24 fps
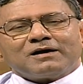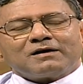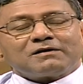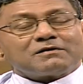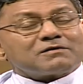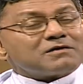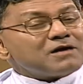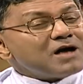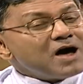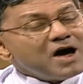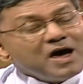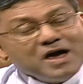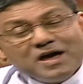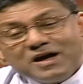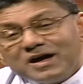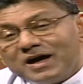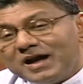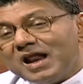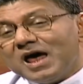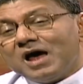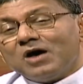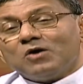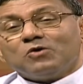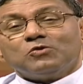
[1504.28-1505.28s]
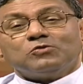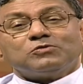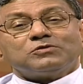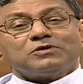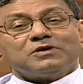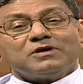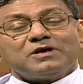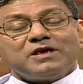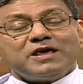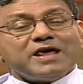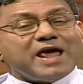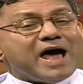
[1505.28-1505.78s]
Crying aloud,
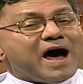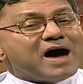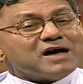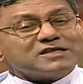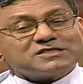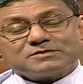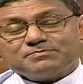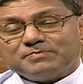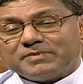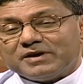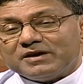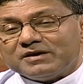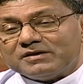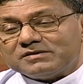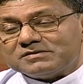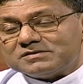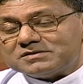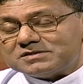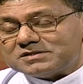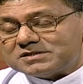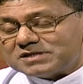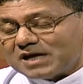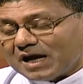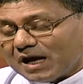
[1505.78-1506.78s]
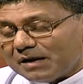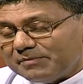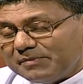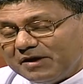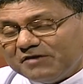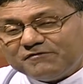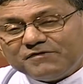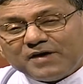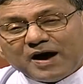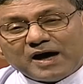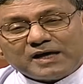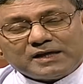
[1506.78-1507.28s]
he asked me, tell me,
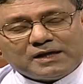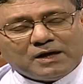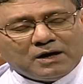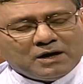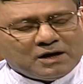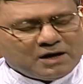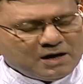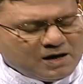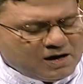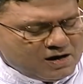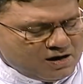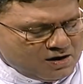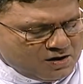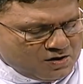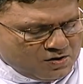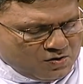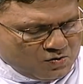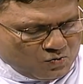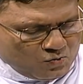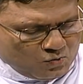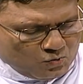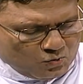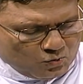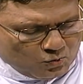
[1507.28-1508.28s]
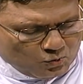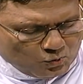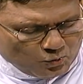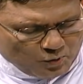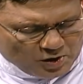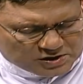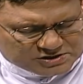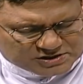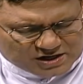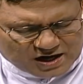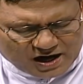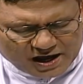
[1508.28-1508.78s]
Father,
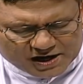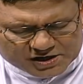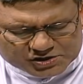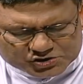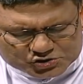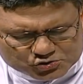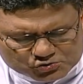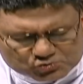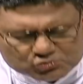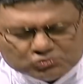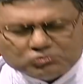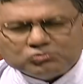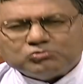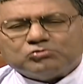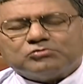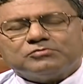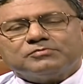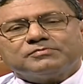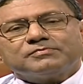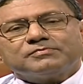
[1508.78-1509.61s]
what shall I do?